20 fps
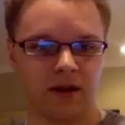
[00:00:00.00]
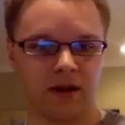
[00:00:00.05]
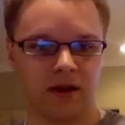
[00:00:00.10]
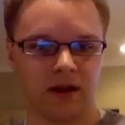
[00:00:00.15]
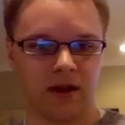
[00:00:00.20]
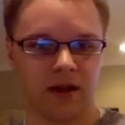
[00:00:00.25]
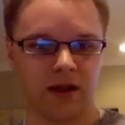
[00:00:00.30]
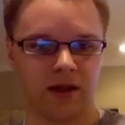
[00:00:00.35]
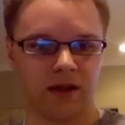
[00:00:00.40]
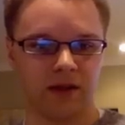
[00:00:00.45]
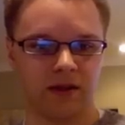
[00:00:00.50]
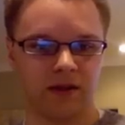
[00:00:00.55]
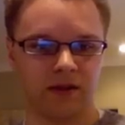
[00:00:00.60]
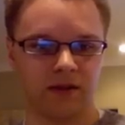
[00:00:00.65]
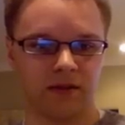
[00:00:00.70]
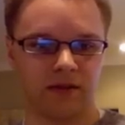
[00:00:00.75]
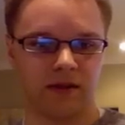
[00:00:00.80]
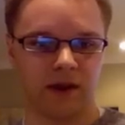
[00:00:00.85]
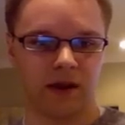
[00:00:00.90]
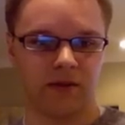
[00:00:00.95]
and
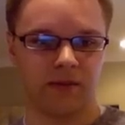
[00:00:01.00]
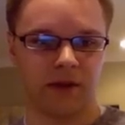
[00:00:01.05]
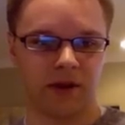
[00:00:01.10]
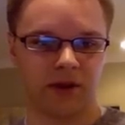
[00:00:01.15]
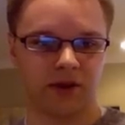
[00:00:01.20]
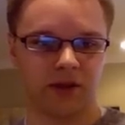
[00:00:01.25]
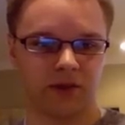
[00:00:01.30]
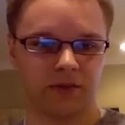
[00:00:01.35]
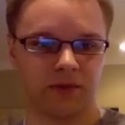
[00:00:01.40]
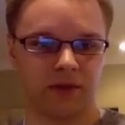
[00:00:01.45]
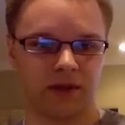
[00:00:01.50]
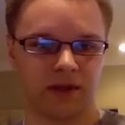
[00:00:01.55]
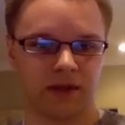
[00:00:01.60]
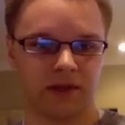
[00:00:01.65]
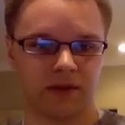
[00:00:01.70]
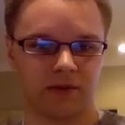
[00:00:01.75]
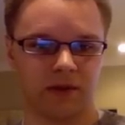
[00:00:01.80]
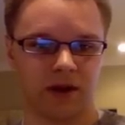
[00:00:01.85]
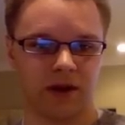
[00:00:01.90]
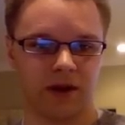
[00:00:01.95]
that'll match up to
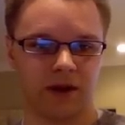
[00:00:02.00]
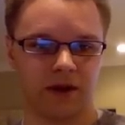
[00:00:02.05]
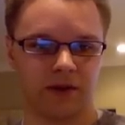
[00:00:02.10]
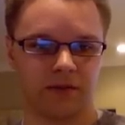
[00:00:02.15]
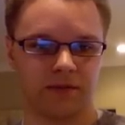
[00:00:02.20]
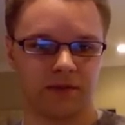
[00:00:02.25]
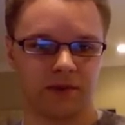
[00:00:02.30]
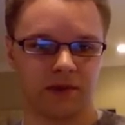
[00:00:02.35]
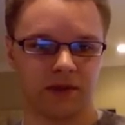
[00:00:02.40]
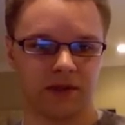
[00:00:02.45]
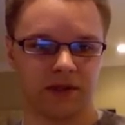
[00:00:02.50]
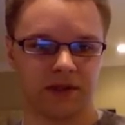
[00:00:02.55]
this right here. So it's